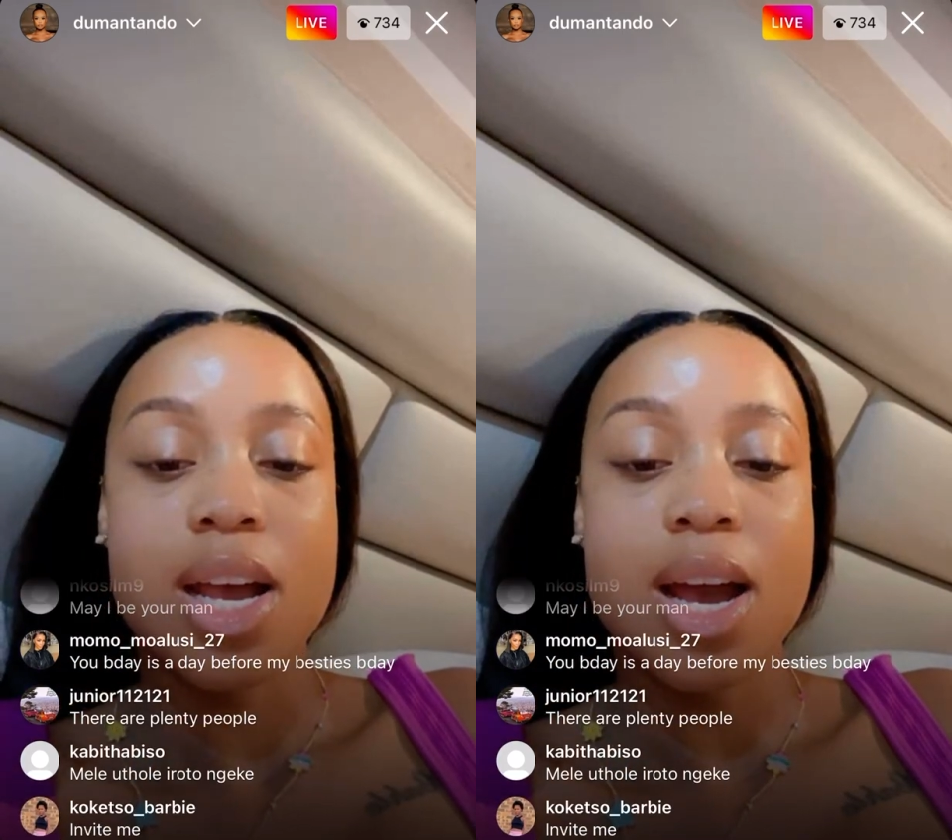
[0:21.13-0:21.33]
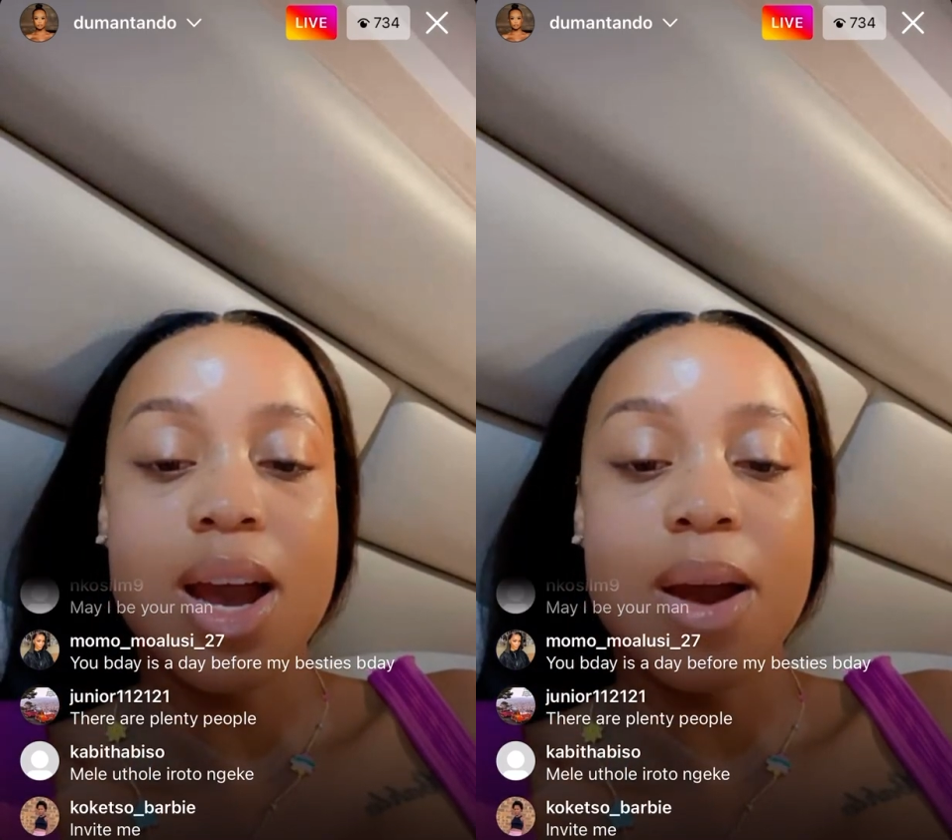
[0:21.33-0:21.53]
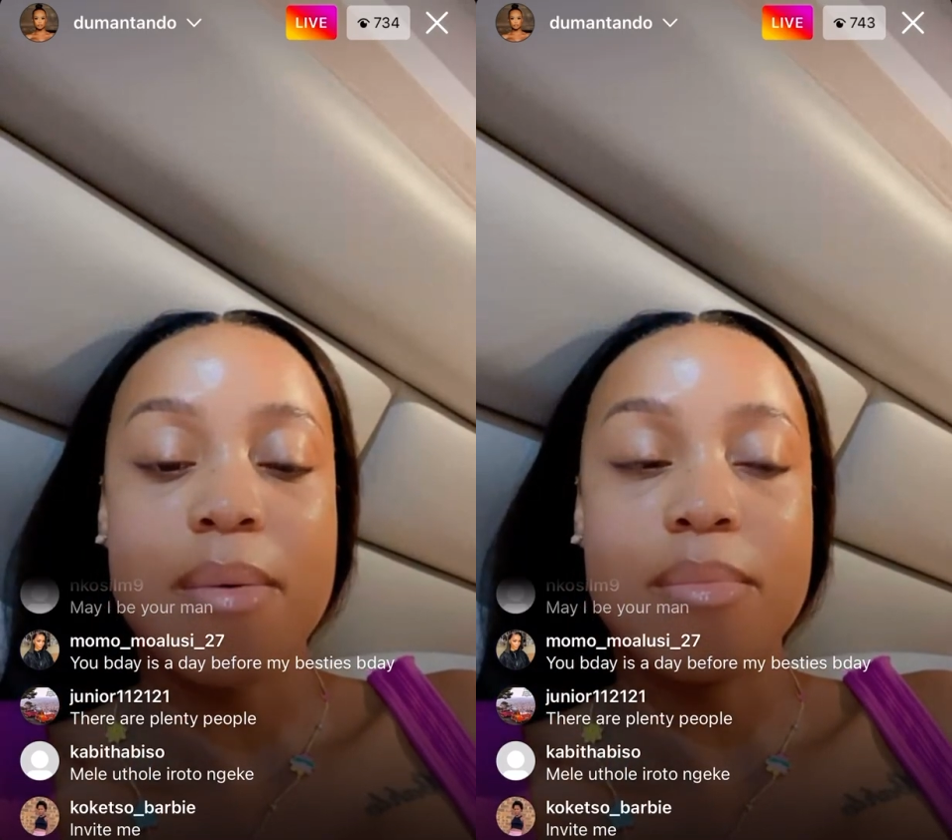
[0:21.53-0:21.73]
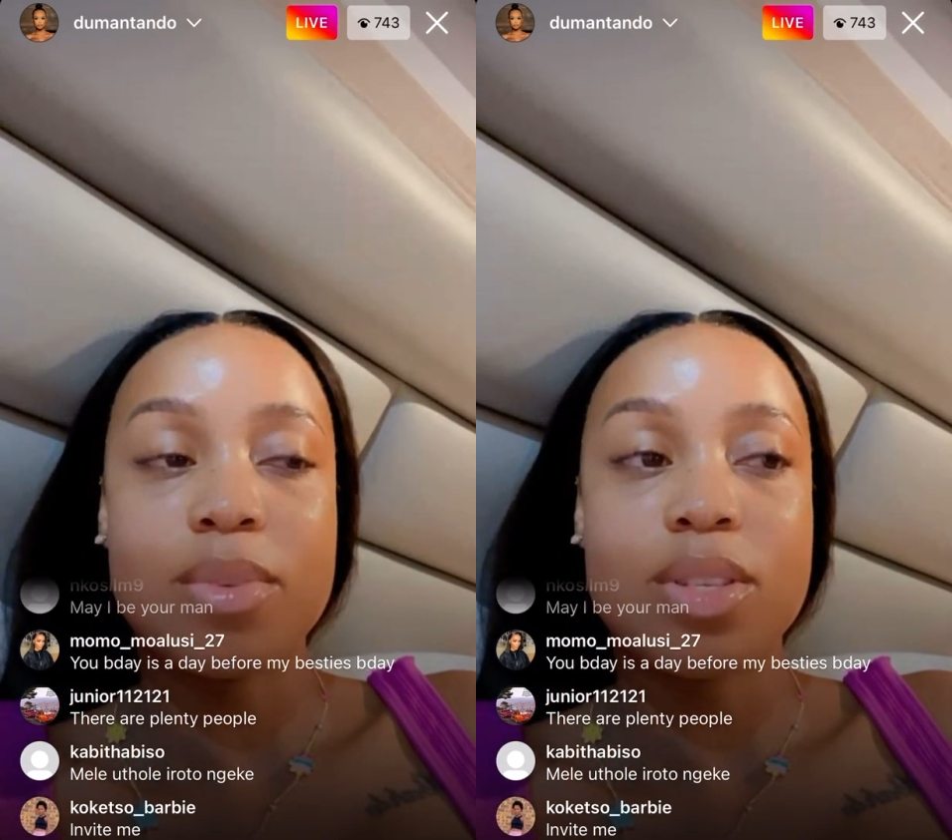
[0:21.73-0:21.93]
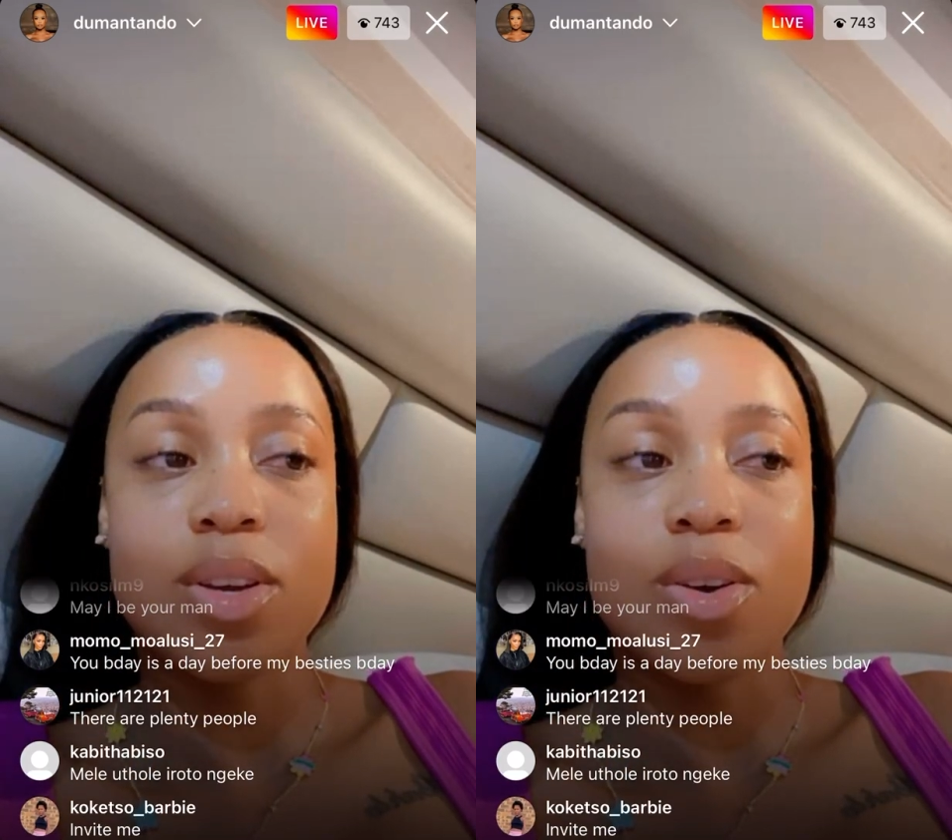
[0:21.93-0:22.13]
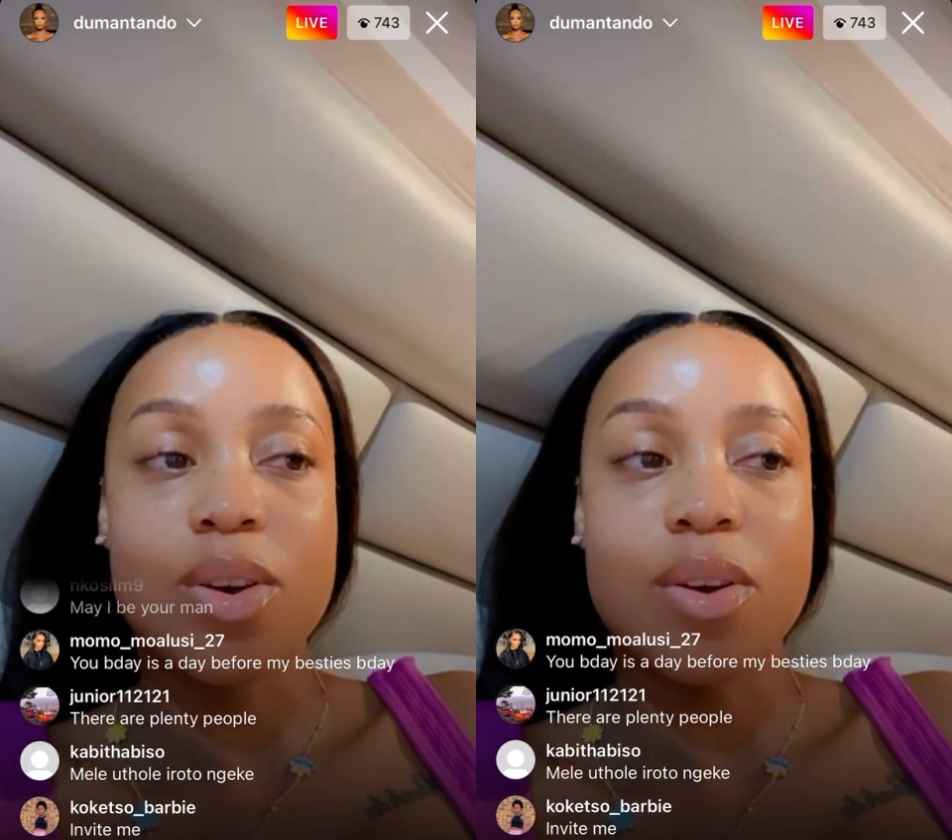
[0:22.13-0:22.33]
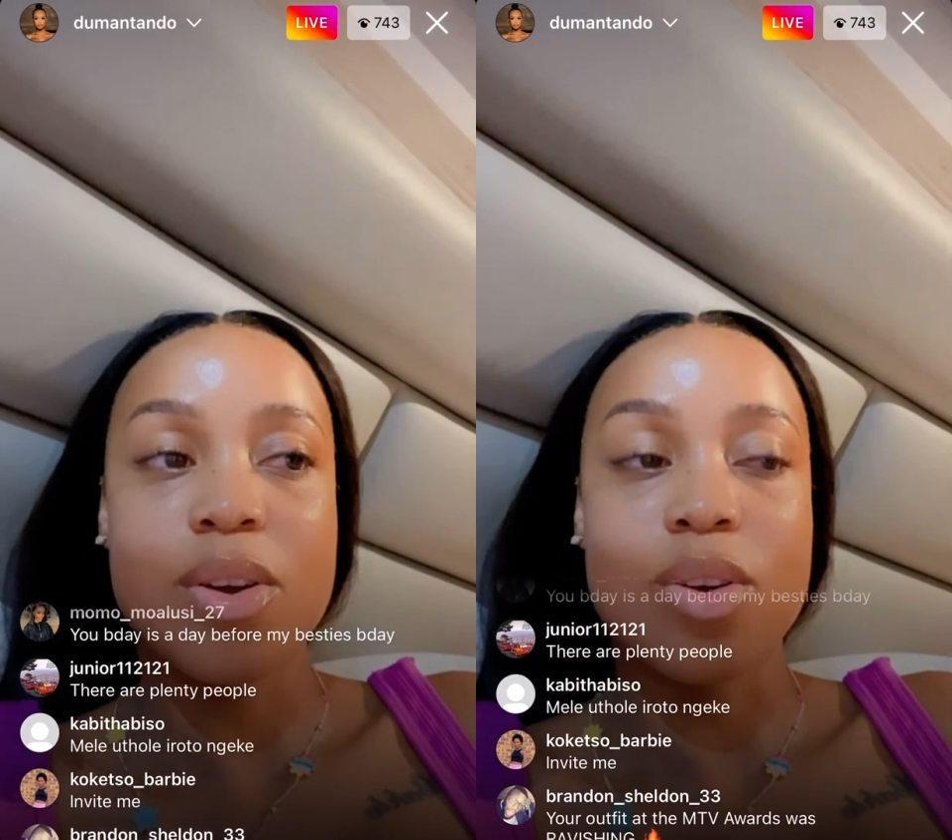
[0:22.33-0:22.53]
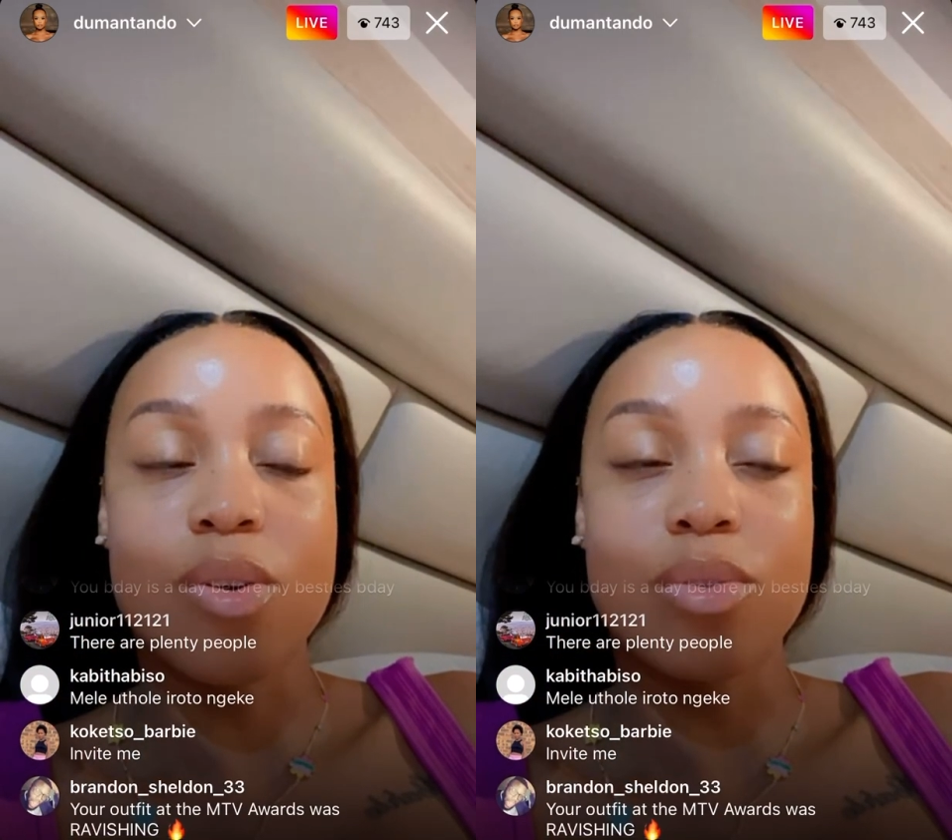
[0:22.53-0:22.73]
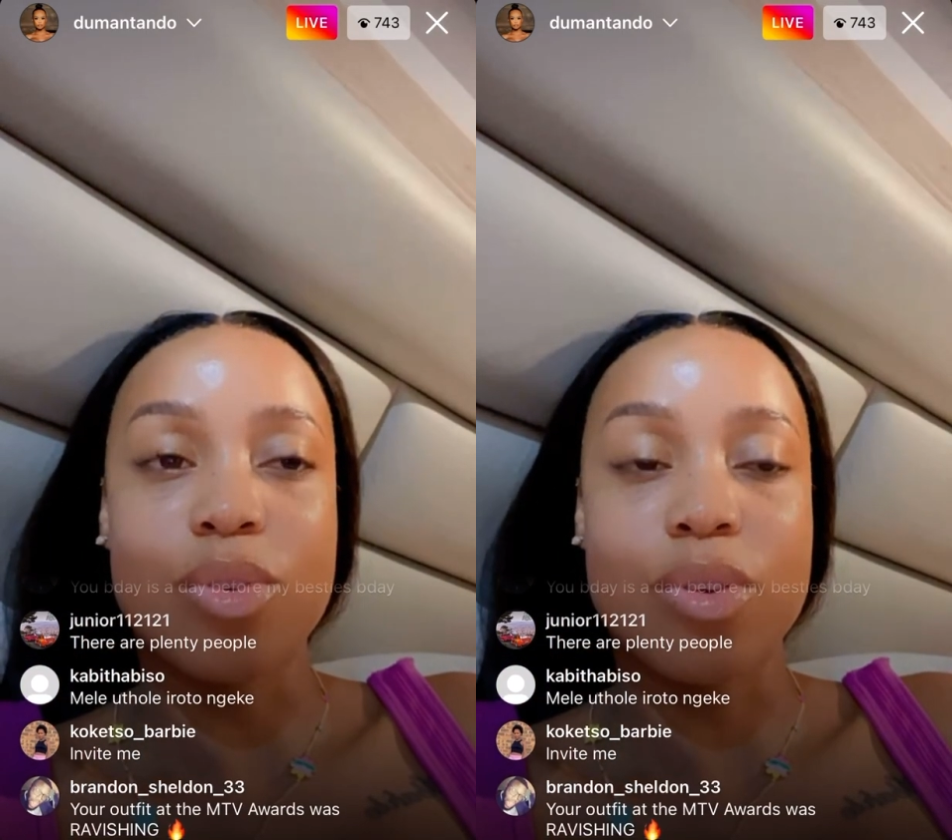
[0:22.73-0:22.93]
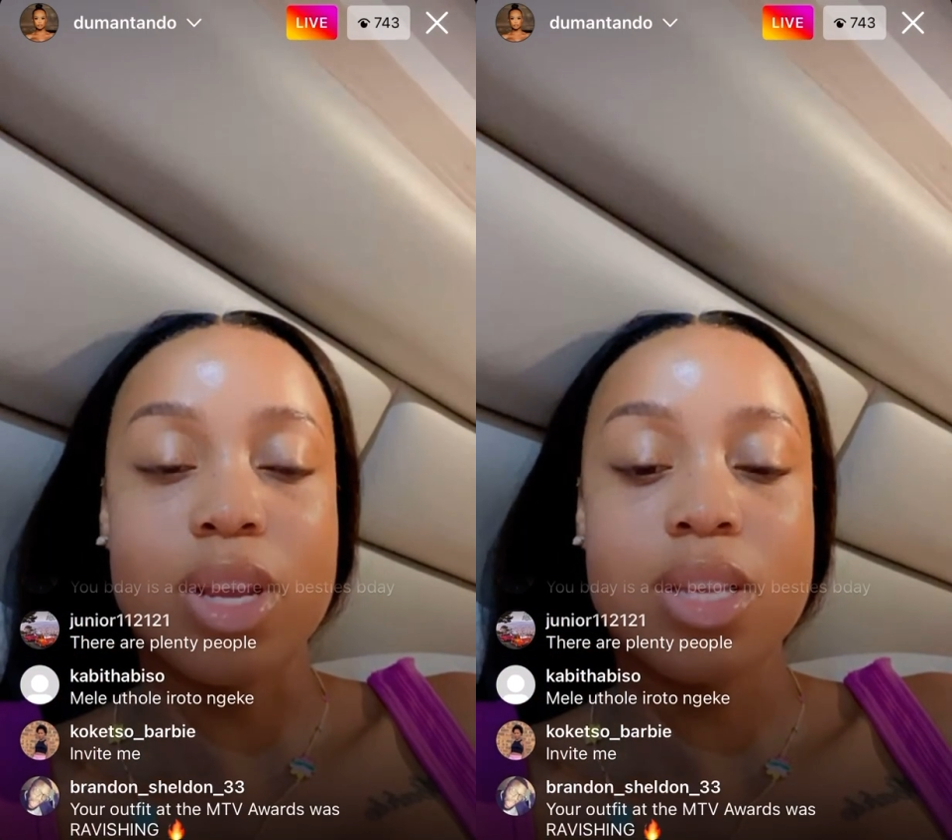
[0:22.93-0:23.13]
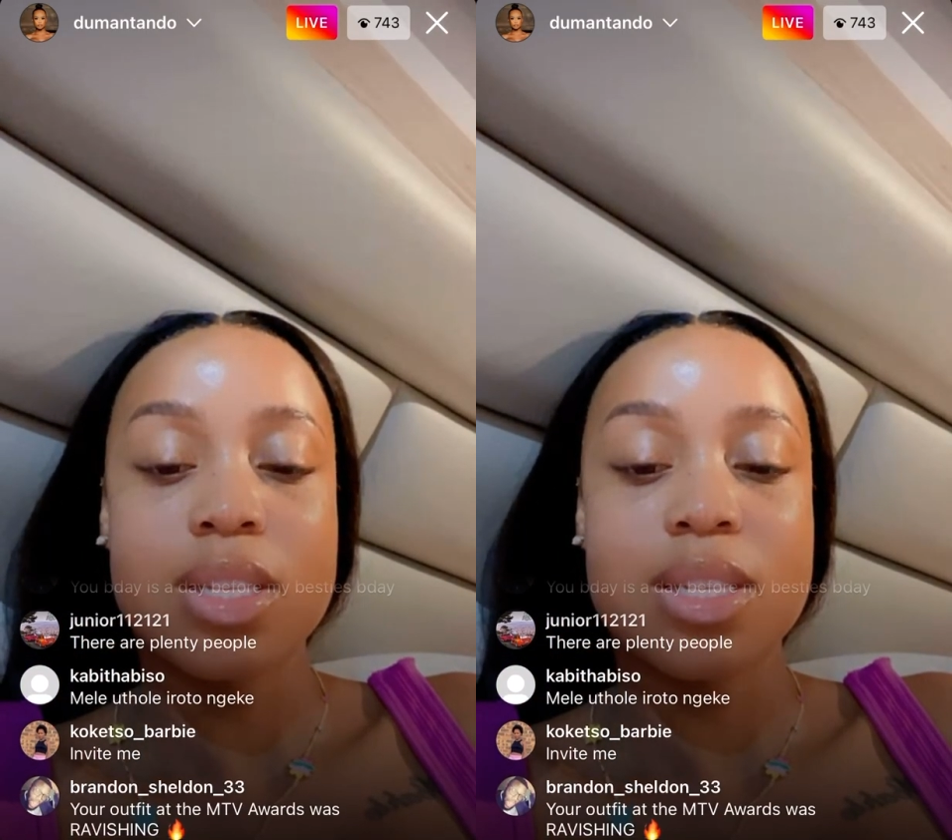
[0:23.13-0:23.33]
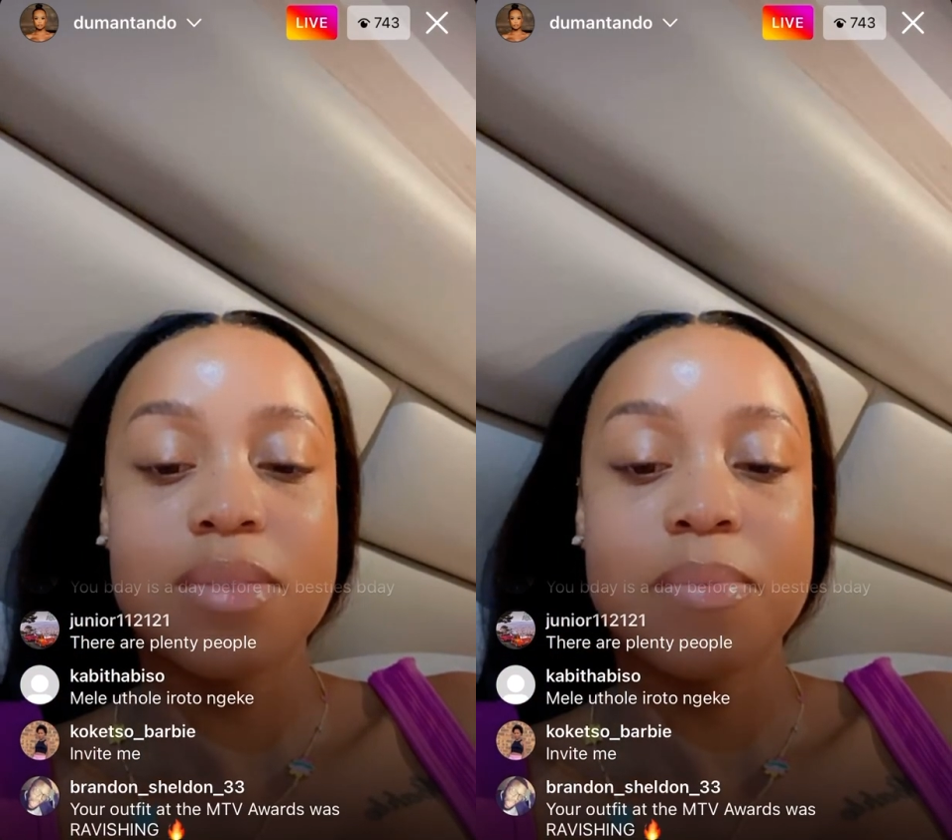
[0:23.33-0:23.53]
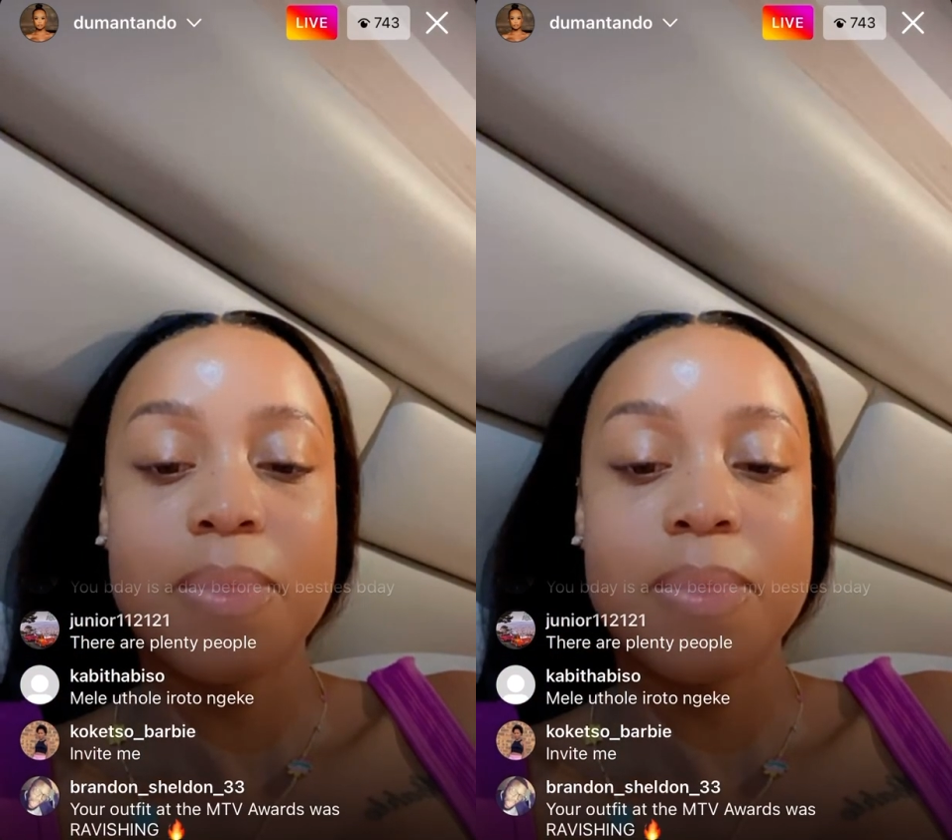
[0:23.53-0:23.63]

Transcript: So go to Greece,